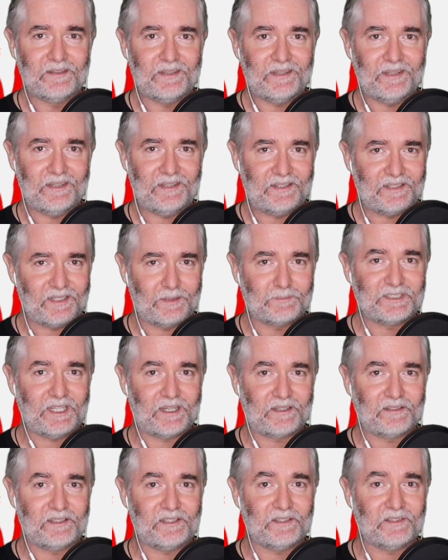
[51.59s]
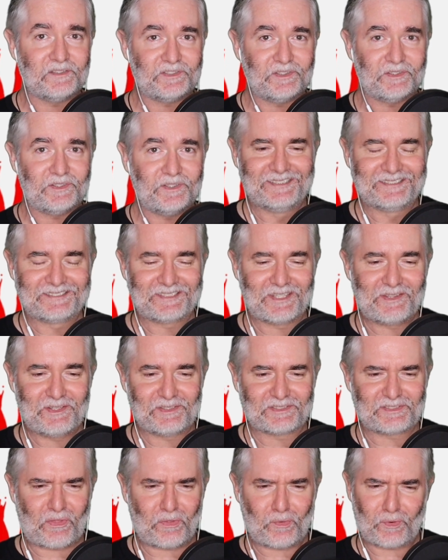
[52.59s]
and he comes out and kills you. So there
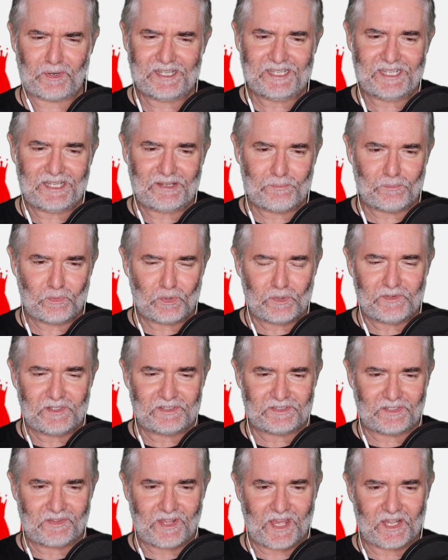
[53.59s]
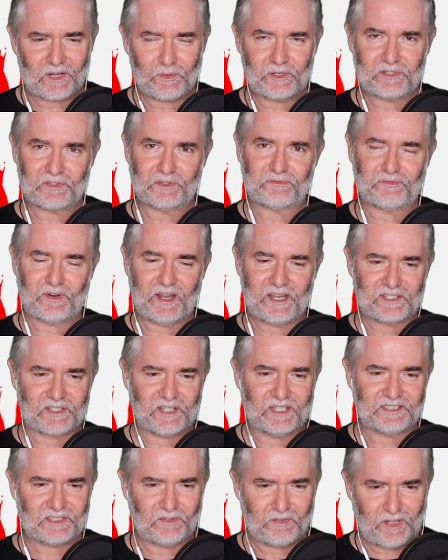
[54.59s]
was three movies in that original
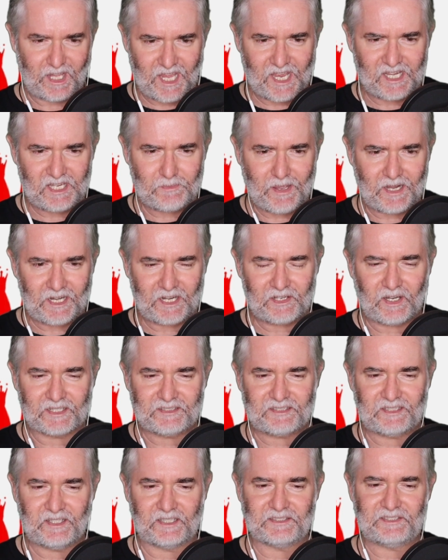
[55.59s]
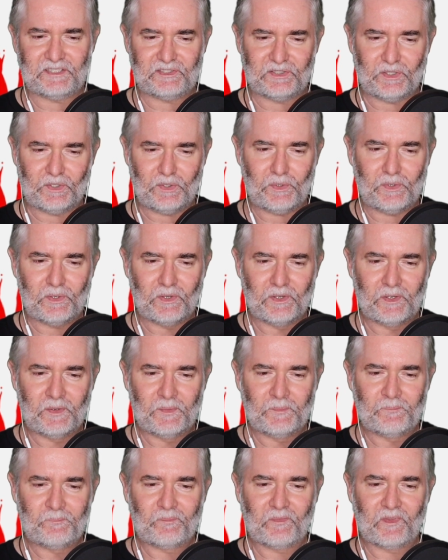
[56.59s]
franchise. So Candyman in 1992,
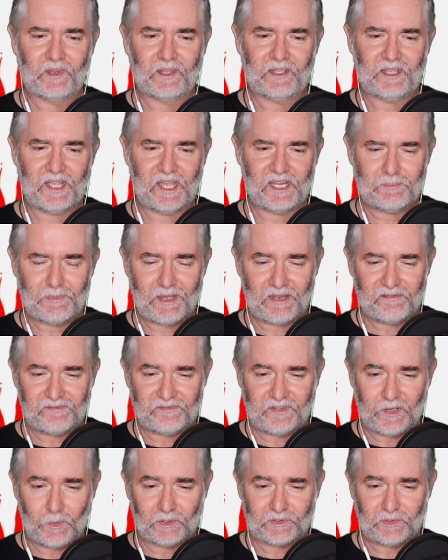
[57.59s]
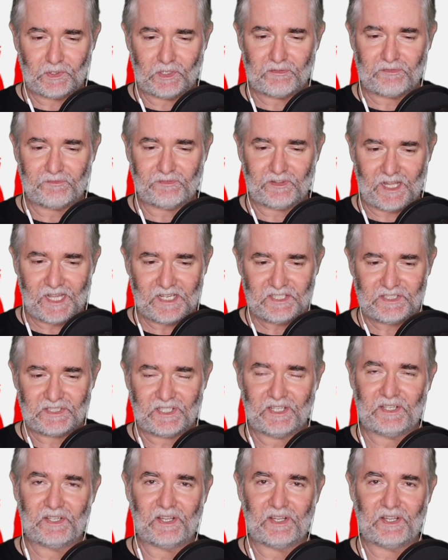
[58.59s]
Candyman Farewell to the Flesh in